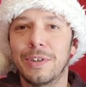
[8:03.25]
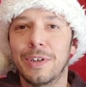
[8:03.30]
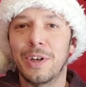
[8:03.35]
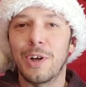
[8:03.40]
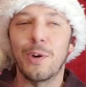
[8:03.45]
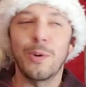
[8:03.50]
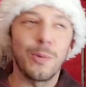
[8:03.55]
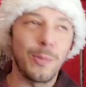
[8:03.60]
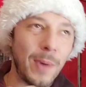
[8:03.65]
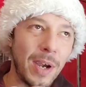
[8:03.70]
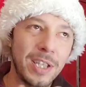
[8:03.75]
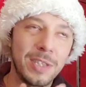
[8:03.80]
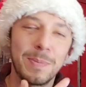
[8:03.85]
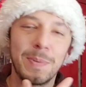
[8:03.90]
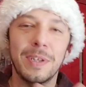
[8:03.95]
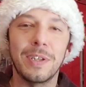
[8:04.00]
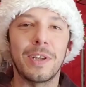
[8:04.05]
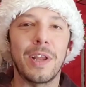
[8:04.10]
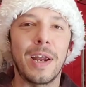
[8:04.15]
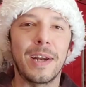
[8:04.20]
It reminds me
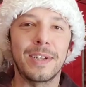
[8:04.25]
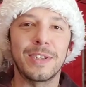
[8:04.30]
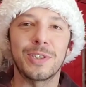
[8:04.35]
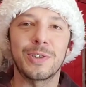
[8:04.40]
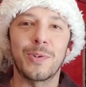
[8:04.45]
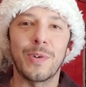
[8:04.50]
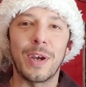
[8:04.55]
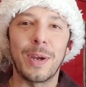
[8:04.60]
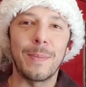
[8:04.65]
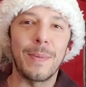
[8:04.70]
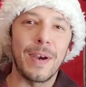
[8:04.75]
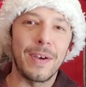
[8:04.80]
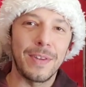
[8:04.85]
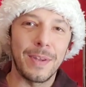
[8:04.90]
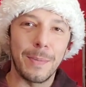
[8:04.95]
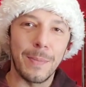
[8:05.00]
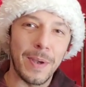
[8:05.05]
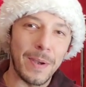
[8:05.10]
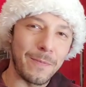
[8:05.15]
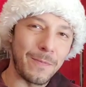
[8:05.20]
a lot of Scream, how they
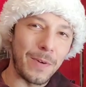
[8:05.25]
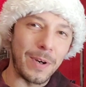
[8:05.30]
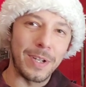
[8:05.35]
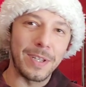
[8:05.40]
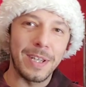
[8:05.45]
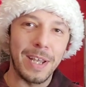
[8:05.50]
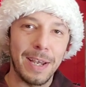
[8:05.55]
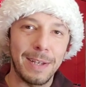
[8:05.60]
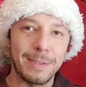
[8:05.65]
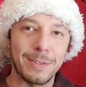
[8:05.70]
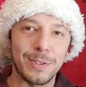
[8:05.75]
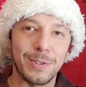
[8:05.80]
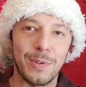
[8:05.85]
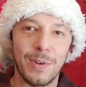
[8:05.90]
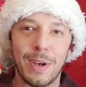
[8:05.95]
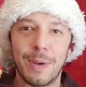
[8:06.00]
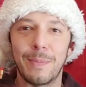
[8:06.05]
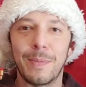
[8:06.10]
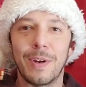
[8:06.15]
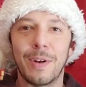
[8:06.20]
make fun of that in
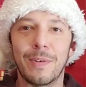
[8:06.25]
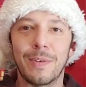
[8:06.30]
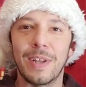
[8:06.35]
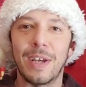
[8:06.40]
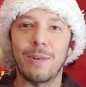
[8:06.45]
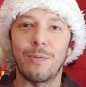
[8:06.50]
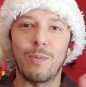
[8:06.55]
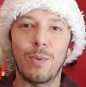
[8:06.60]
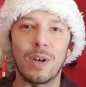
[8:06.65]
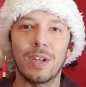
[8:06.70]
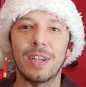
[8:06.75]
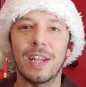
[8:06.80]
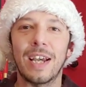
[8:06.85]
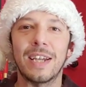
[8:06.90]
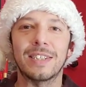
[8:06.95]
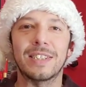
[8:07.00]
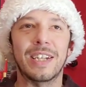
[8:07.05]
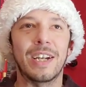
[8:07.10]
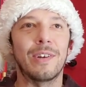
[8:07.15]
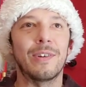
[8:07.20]
Scream, that one
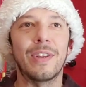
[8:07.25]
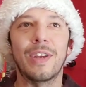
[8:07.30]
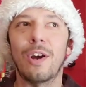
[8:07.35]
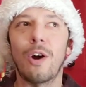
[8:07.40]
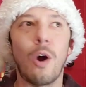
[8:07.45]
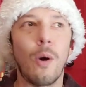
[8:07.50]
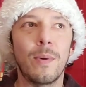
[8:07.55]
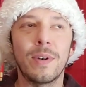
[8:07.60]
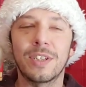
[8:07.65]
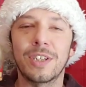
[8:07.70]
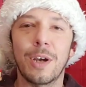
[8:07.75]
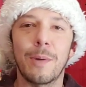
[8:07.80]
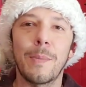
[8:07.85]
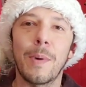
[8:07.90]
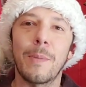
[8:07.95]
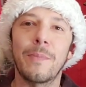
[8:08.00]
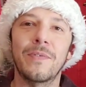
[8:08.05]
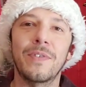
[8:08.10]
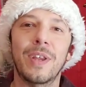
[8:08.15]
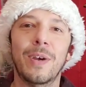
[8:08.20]
last scare. They always come
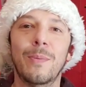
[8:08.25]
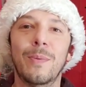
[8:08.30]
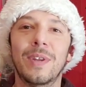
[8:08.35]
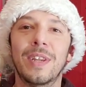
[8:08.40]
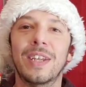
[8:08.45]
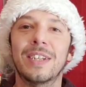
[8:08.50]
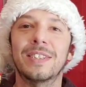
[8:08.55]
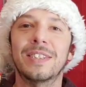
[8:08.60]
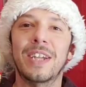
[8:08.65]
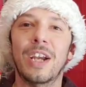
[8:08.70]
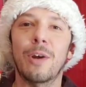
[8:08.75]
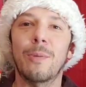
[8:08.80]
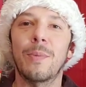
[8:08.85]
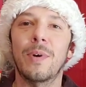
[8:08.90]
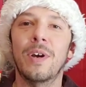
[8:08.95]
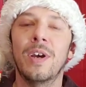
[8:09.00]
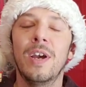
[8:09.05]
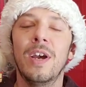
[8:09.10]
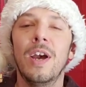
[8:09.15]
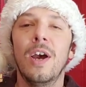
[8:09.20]
up for that one last scare.
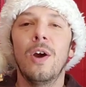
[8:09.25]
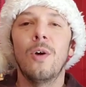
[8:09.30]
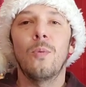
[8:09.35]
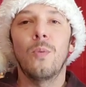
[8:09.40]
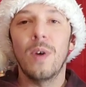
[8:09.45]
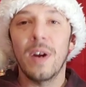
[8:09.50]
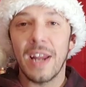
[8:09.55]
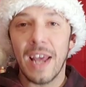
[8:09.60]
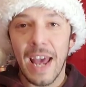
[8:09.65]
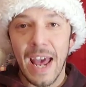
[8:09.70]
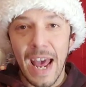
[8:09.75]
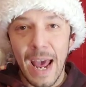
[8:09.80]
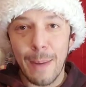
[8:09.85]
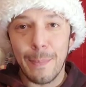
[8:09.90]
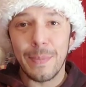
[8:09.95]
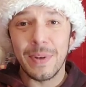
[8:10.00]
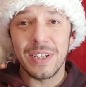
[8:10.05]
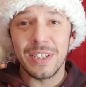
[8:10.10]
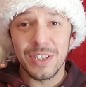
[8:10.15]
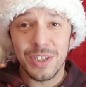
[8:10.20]
But what
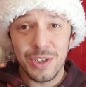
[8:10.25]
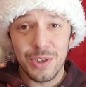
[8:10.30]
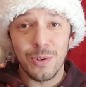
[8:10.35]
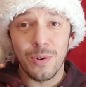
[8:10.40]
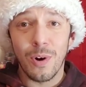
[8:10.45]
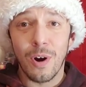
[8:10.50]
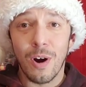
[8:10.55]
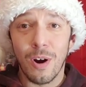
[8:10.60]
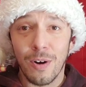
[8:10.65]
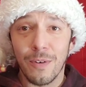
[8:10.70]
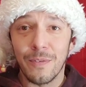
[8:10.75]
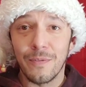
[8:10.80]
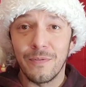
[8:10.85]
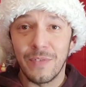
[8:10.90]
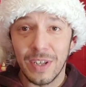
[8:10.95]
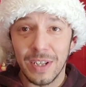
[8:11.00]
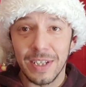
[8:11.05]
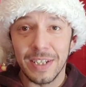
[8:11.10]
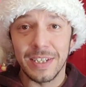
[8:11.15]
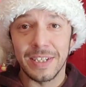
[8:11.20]
happens to our
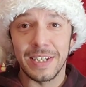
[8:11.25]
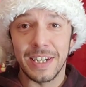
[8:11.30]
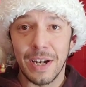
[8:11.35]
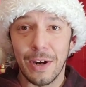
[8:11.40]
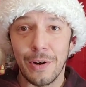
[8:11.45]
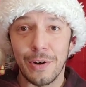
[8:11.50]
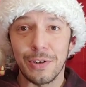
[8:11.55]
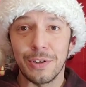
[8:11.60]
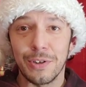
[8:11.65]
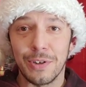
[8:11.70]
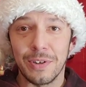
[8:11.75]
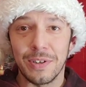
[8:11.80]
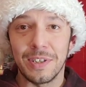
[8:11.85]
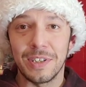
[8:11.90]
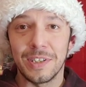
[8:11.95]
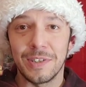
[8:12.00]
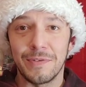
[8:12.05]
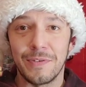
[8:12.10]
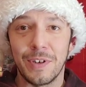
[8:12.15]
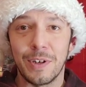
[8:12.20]
villain character in
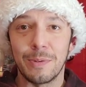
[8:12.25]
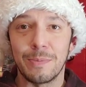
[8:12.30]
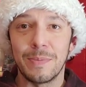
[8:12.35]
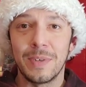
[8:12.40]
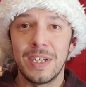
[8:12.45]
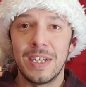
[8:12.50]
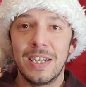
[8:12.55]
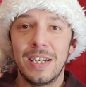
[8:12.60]
this film?